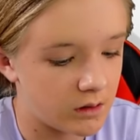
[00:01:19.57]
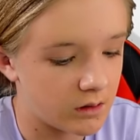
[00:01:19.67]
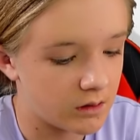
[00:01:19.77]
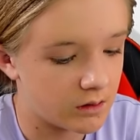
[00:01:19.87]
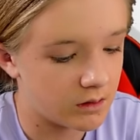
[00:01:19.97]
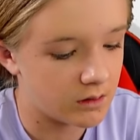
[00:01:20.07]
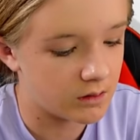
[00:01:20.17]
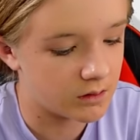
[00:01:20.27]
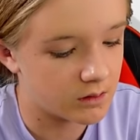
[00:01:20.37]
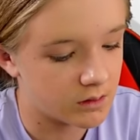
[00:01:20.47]

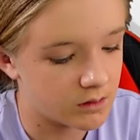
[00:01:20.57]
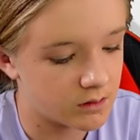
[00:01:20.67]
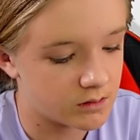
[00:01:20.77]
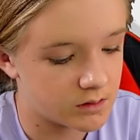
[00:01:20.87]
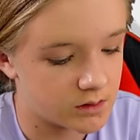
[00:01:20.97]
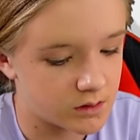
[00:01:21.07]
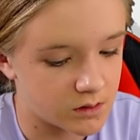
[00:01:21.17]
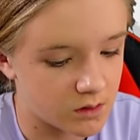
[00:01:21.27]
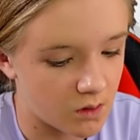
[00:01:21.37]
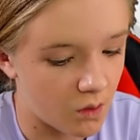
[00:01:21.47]

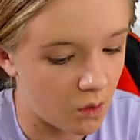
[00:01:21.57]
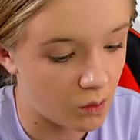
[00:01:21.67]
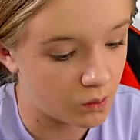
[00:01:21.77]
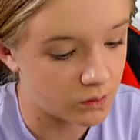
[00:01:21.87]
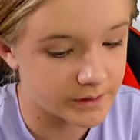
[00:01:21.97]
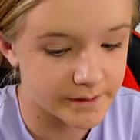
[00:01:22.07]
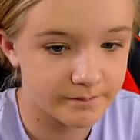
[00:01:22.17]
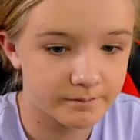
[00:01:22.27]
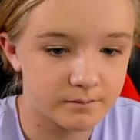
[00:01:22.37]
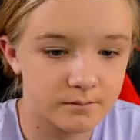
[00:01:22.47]
years old.
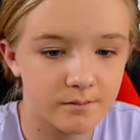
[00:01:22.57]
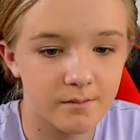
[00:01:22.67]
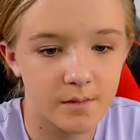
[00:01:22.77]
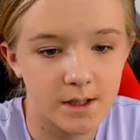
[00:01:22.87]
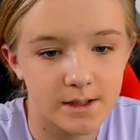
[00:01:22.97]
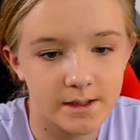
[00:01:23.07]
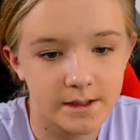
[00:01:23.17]
Hello.